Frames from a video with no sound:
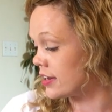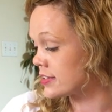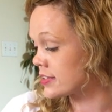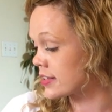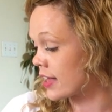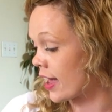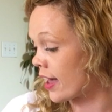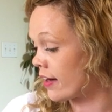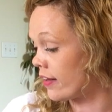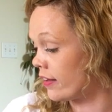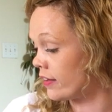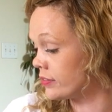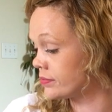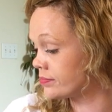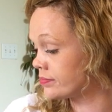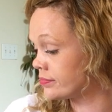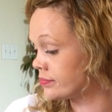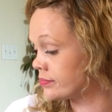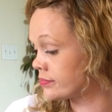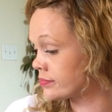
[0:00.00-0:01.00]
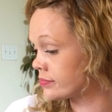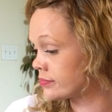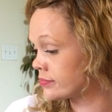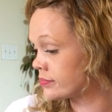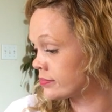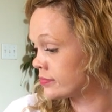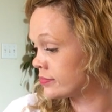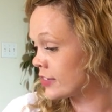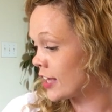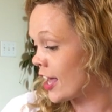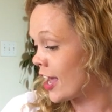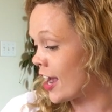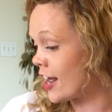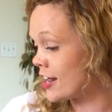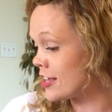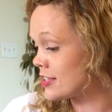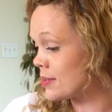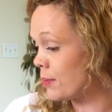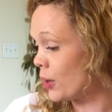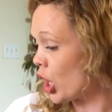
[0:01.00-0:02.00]
scale.
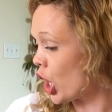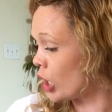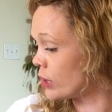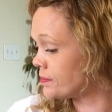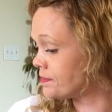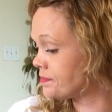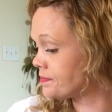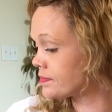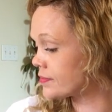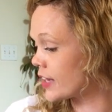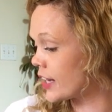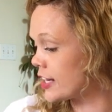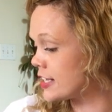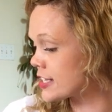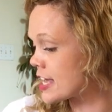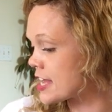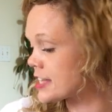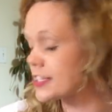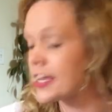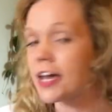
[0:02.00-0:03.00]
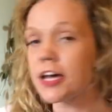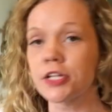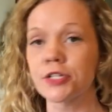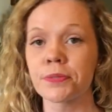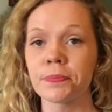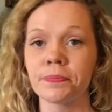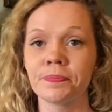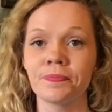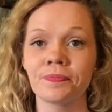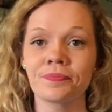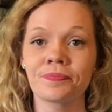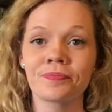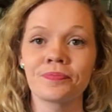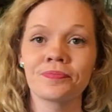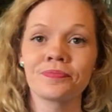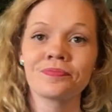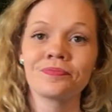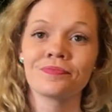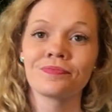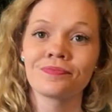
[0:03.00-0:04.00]
And it's a bull, and he's got scales.
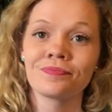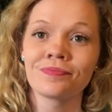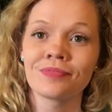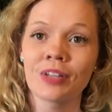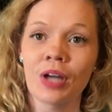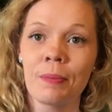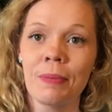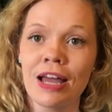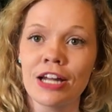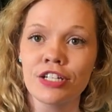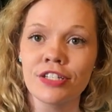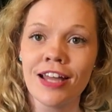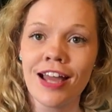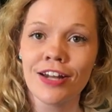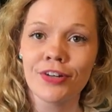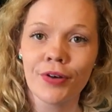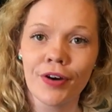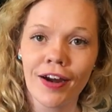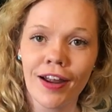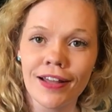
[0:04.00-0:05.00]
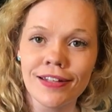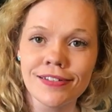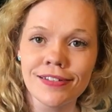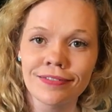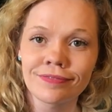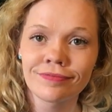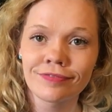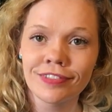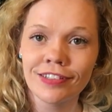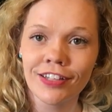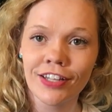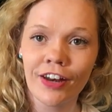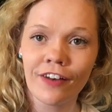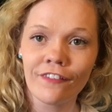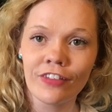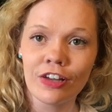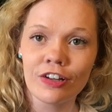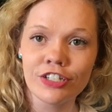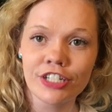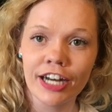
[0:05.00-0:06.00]
Imagine that, Taurus,
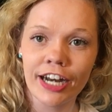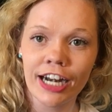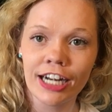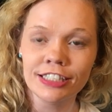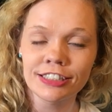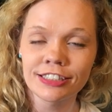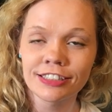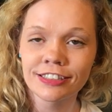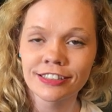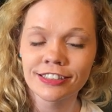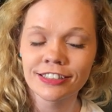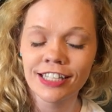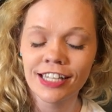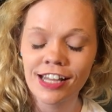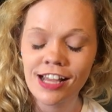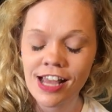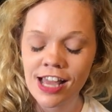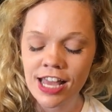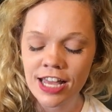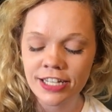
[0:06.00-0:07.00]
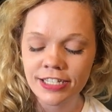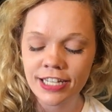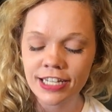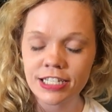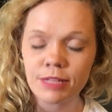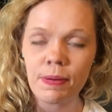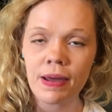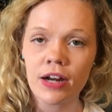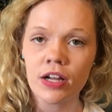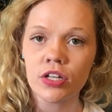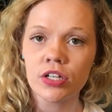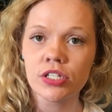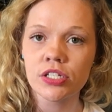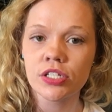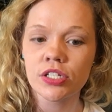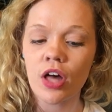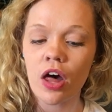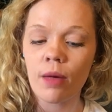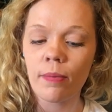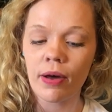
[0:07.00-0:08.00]
near future. Six of Pentacles
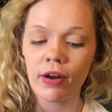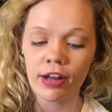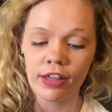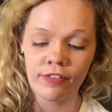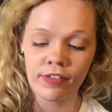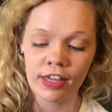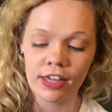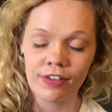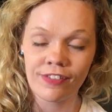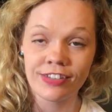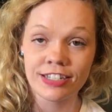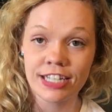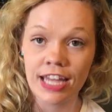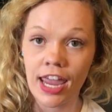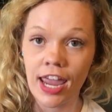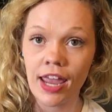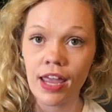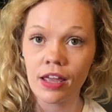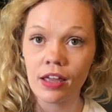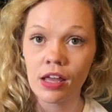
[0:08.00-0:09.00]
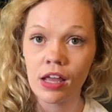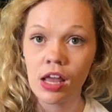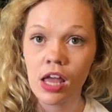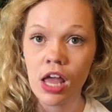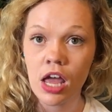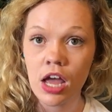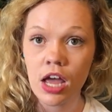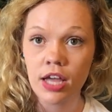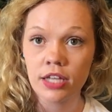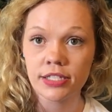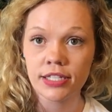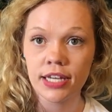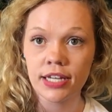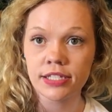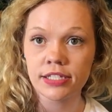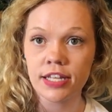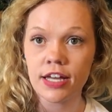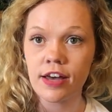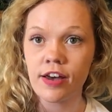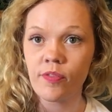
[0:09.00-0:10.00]
is all about even give and take.
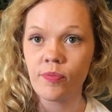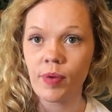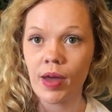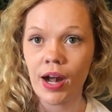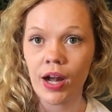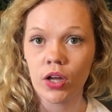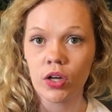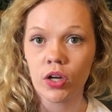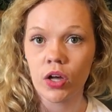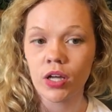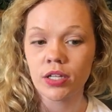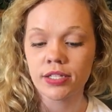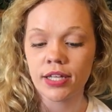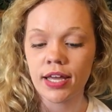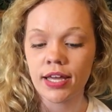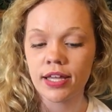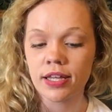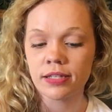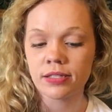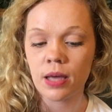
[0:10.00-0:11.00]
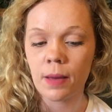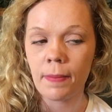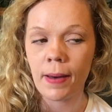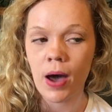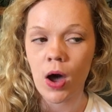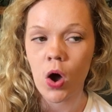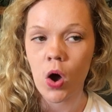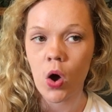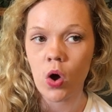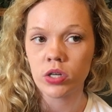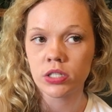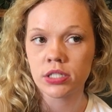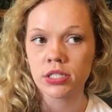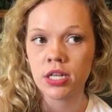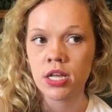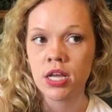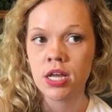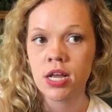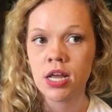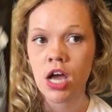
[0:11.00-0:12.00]
Six of Pentacles is
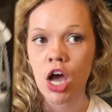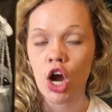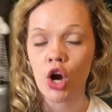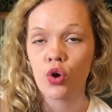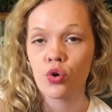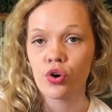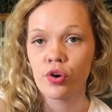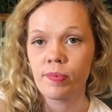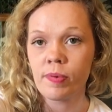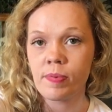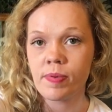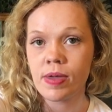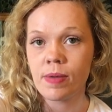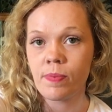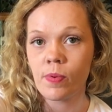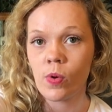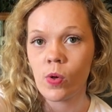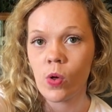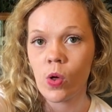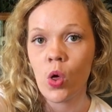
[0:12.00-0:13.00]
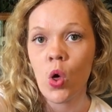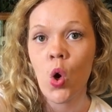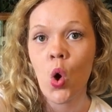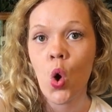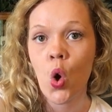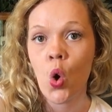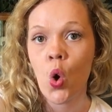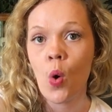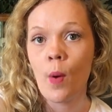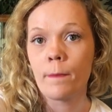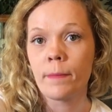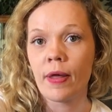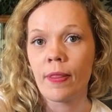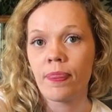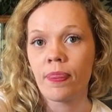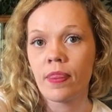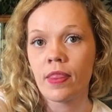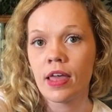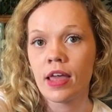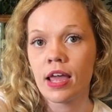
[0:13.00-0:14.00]
about a group of people,
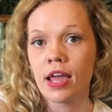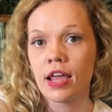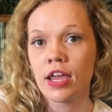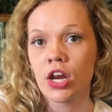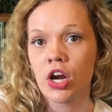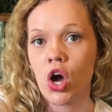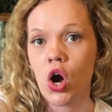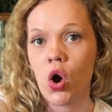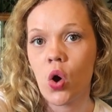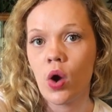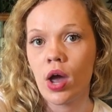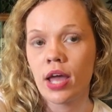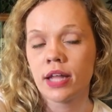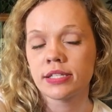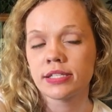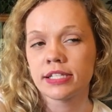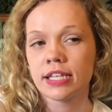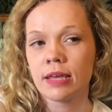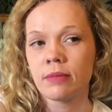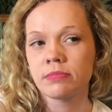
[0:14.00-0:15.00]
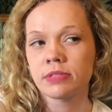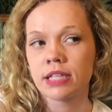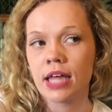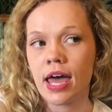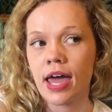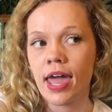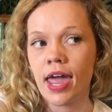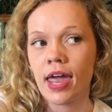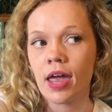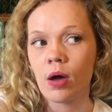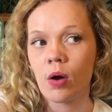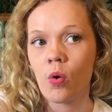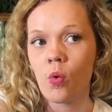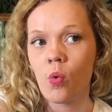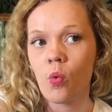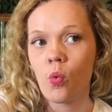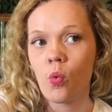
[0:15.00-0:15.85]
but, you know, it seems like